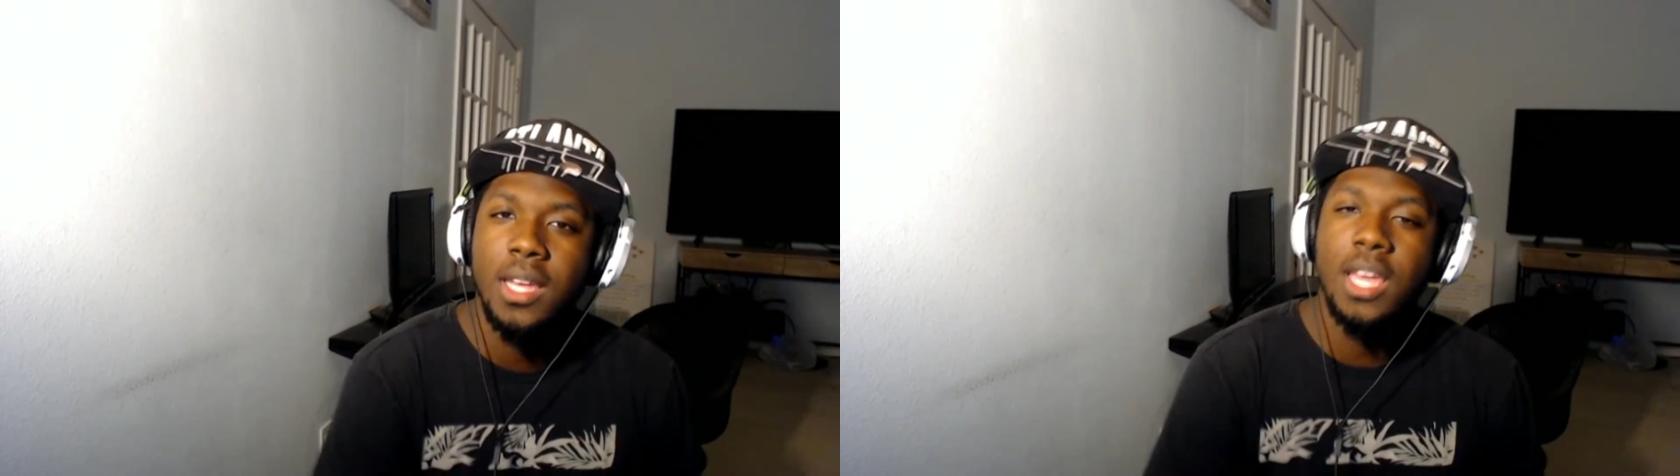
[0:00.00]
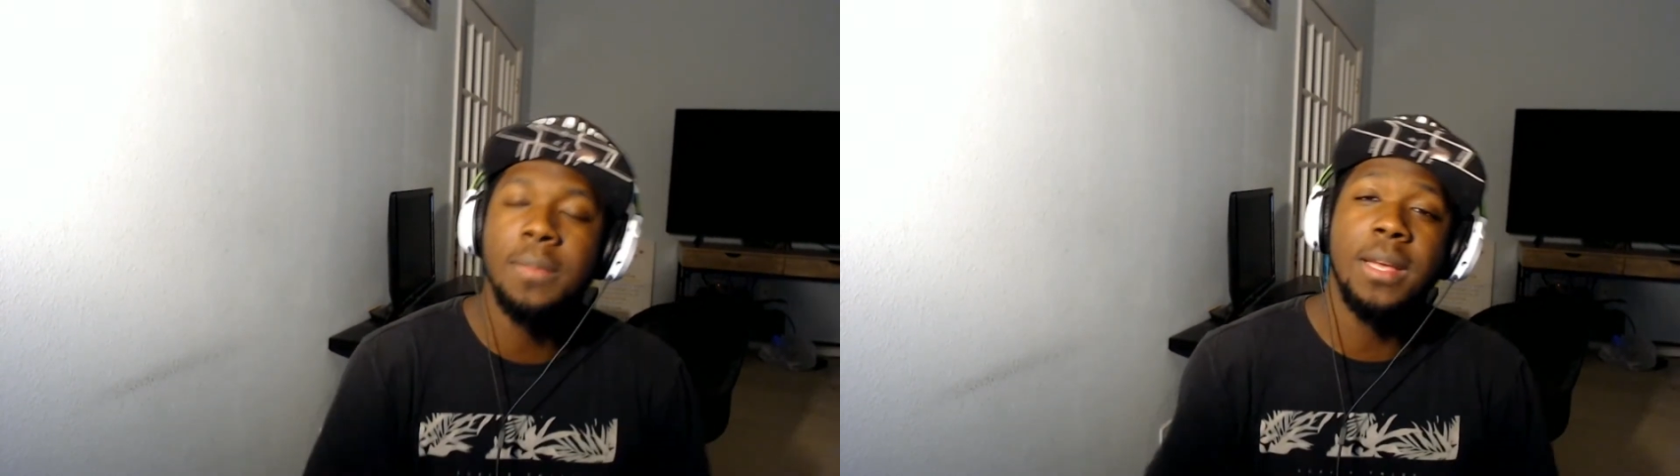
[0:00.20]

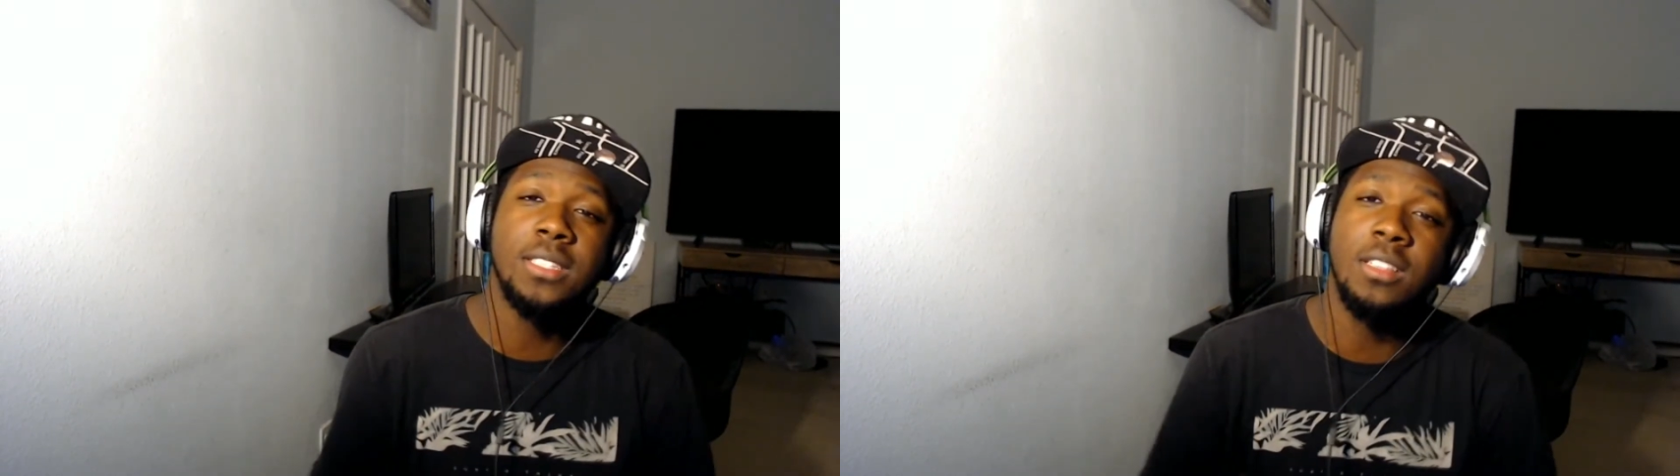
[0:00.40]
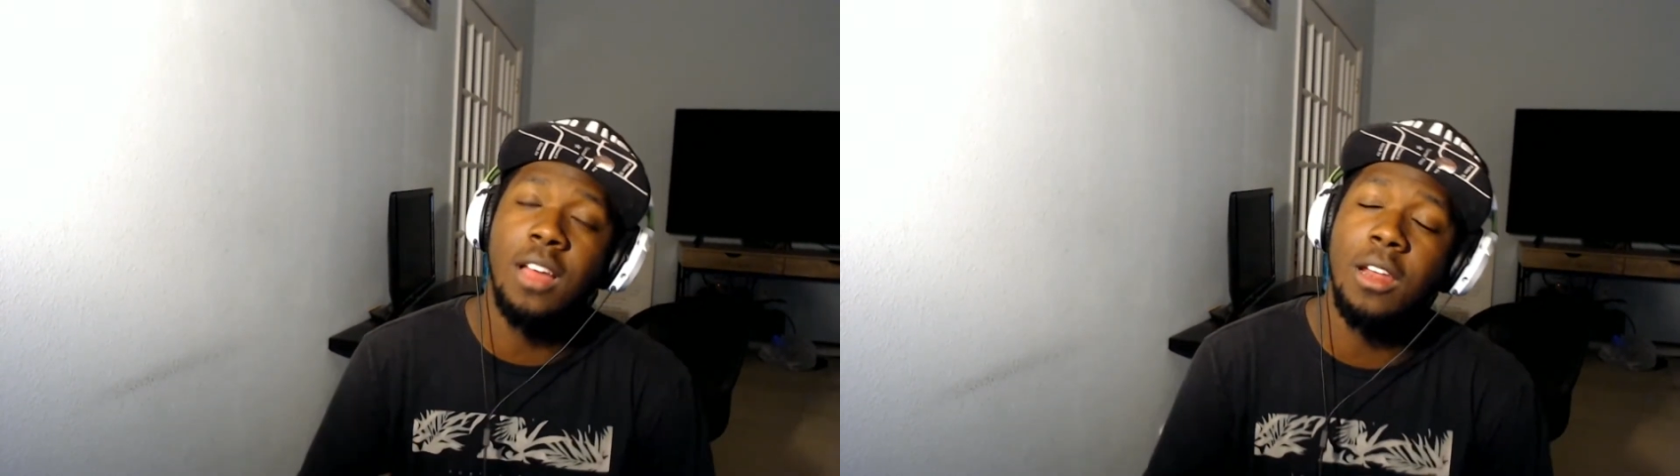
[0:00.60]
He makes
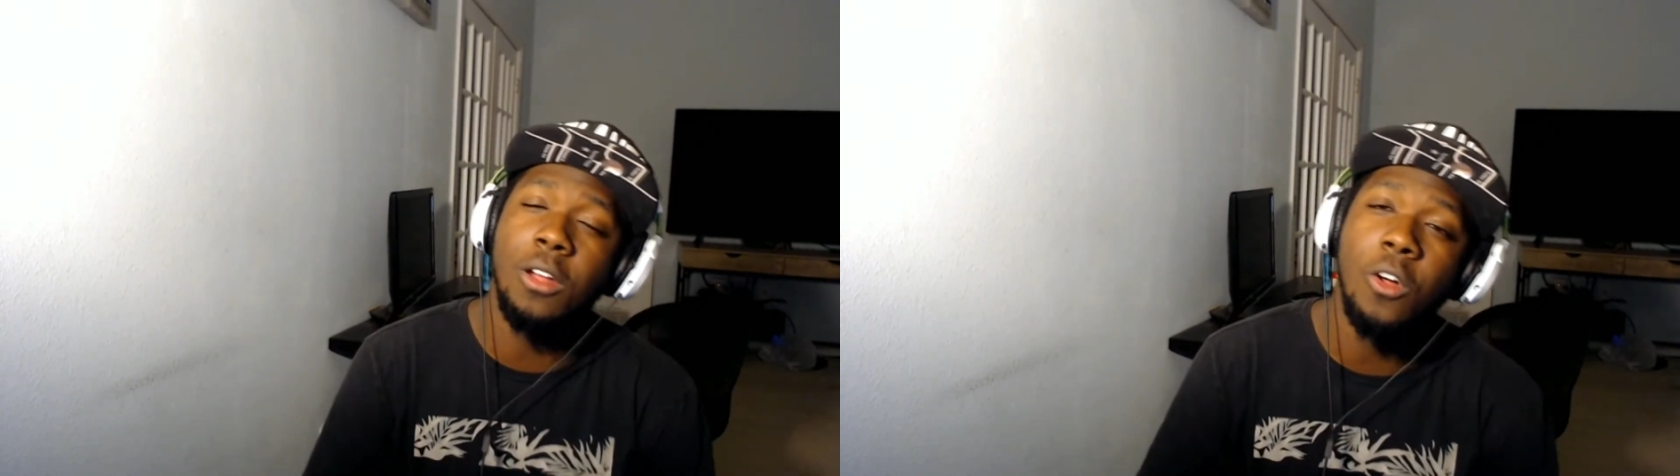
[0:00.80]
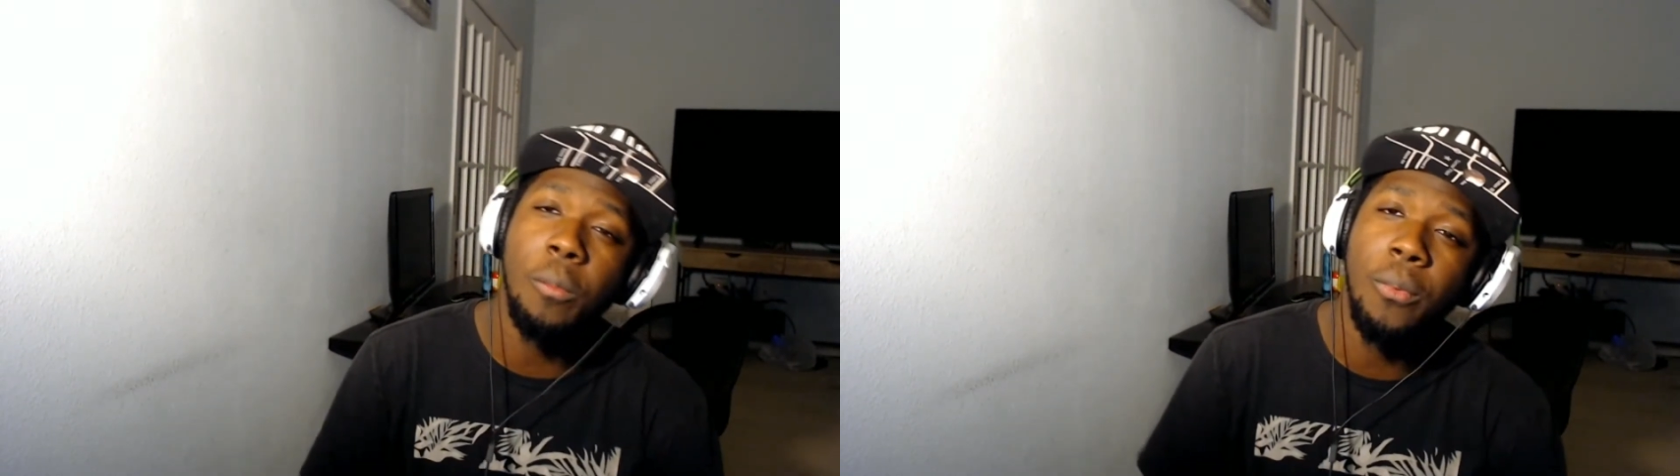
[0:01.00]
a lot of
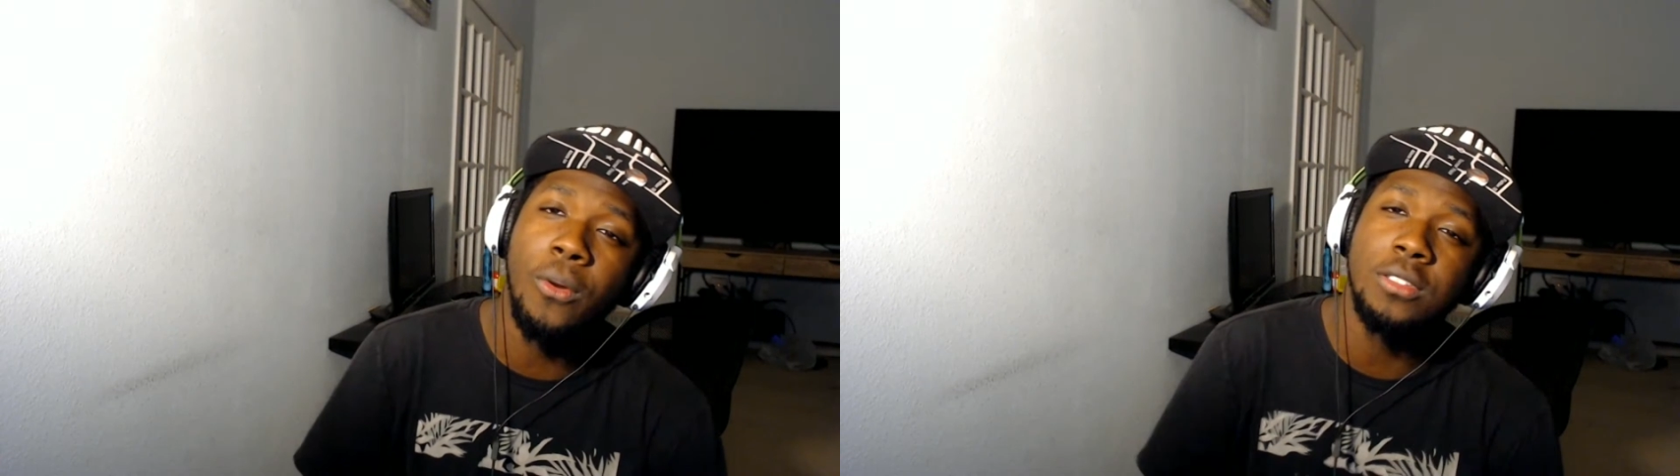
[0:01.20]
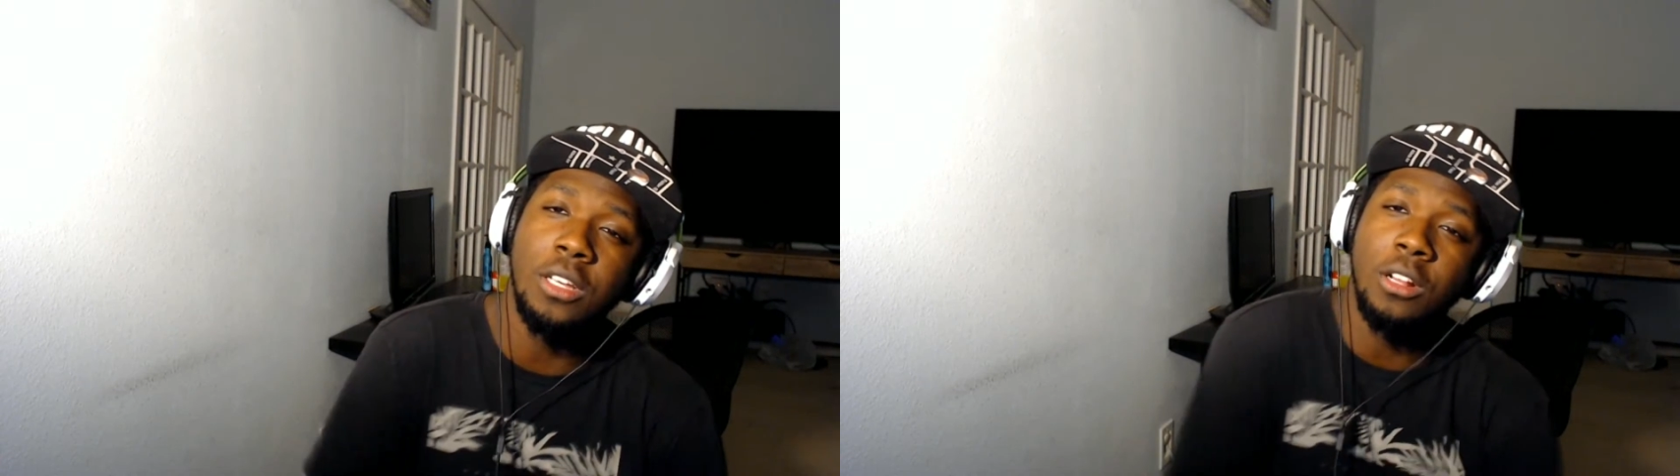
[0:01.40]
good
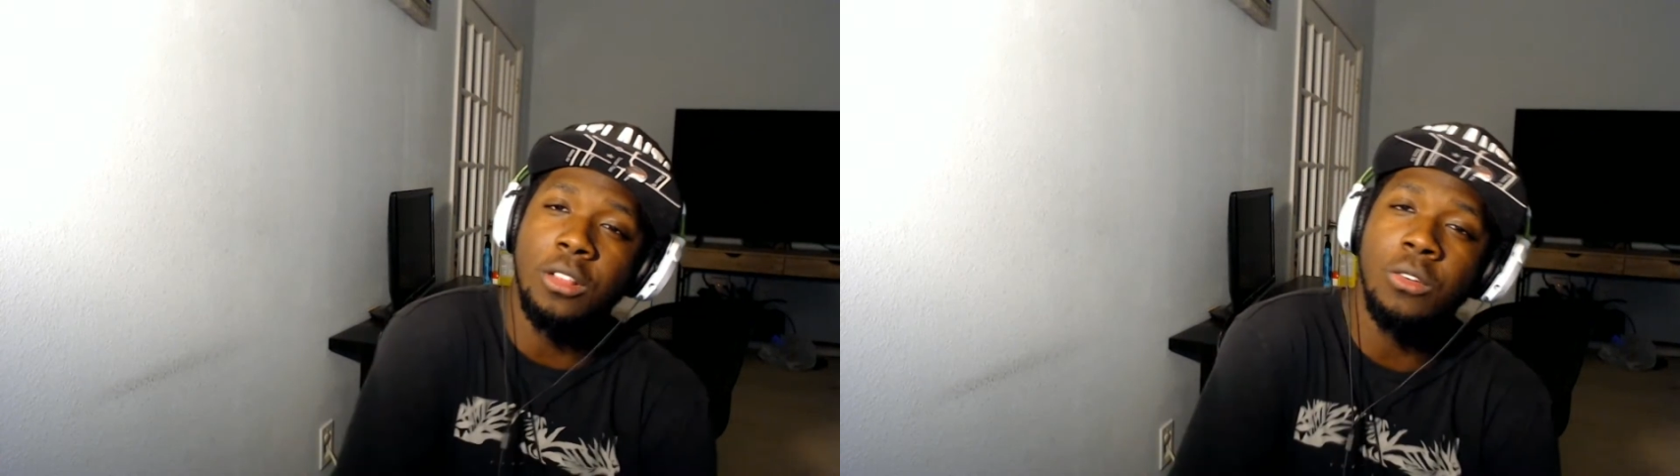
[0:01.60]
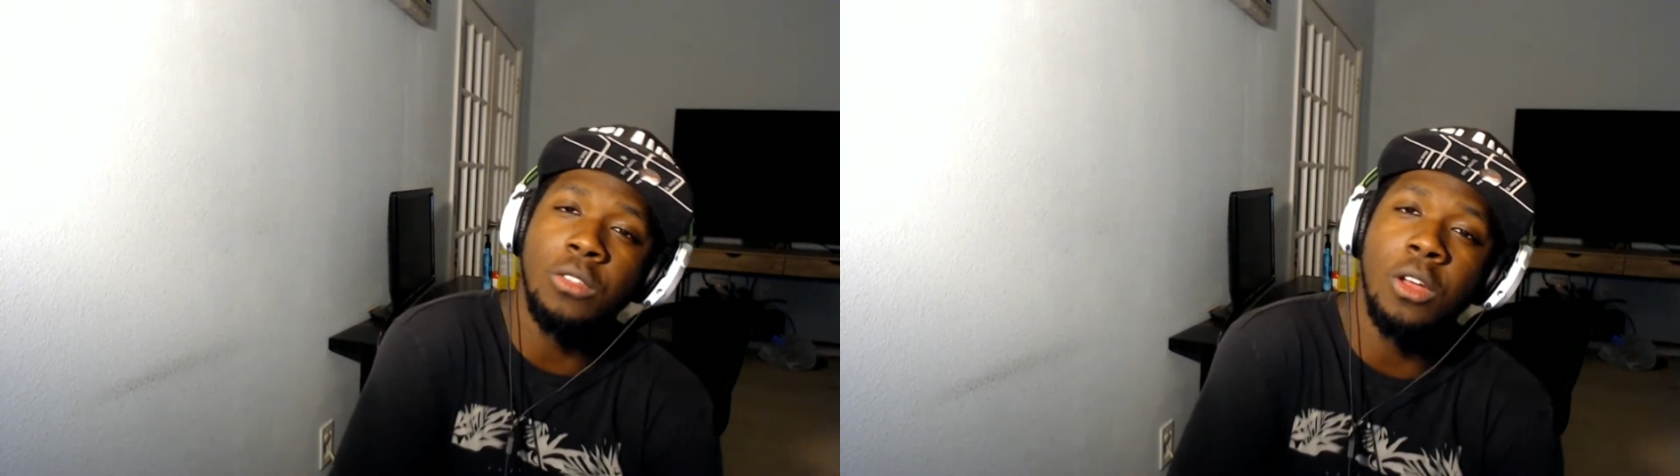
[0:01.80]
points,
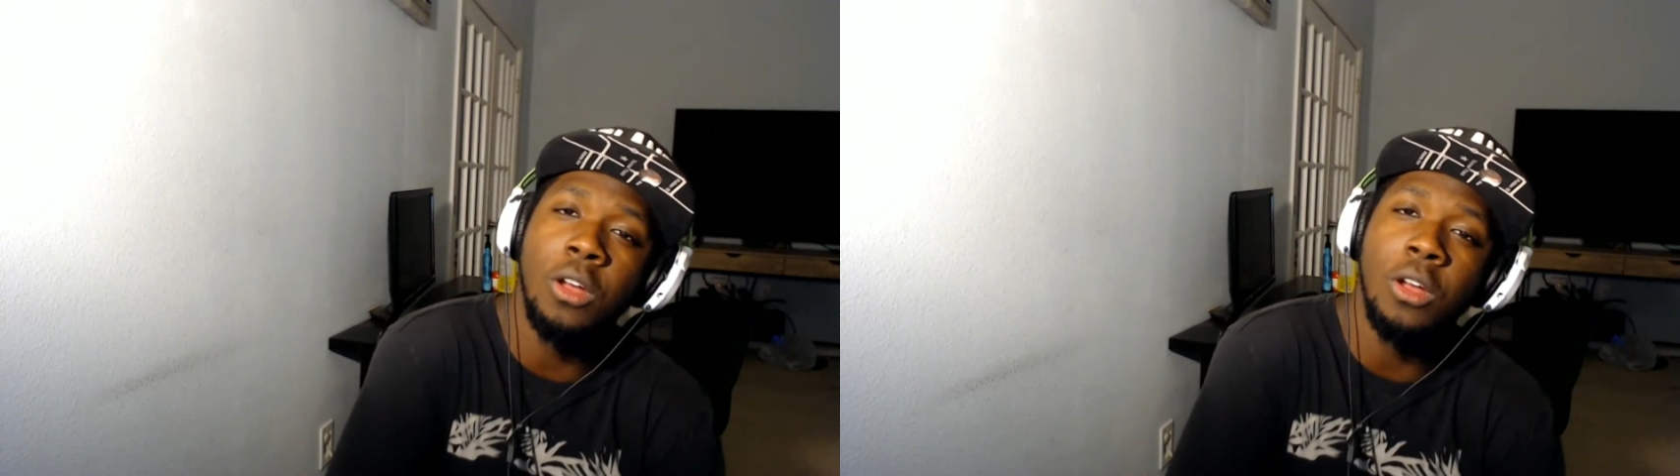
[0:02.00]
include